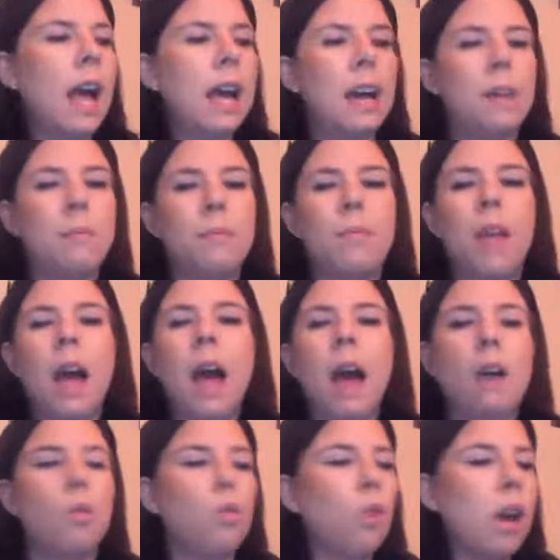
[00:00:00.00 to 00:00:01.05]
um,
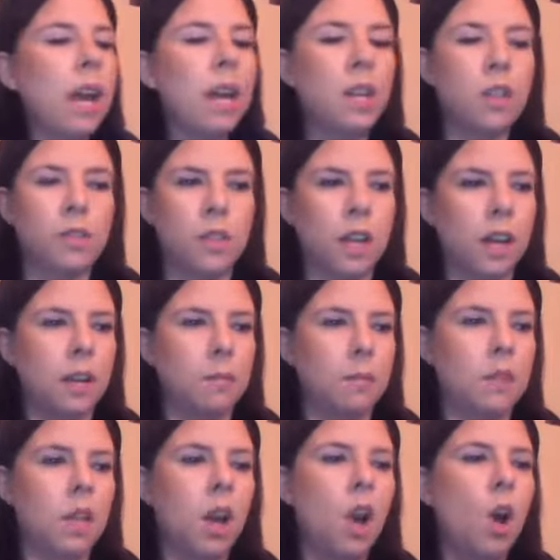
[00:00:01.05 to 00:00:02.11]
a range of
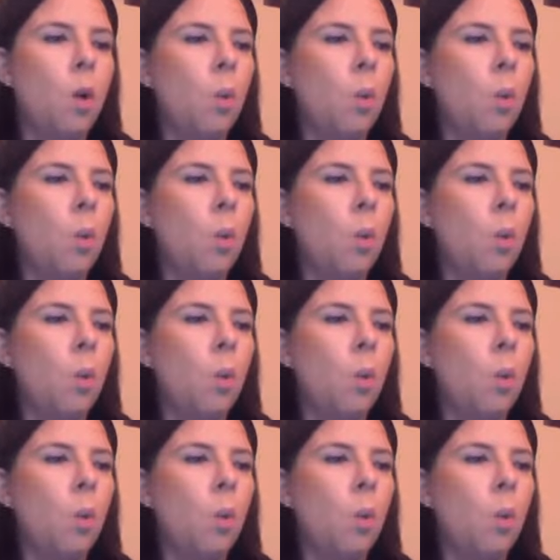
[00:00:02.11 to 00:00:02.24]
times,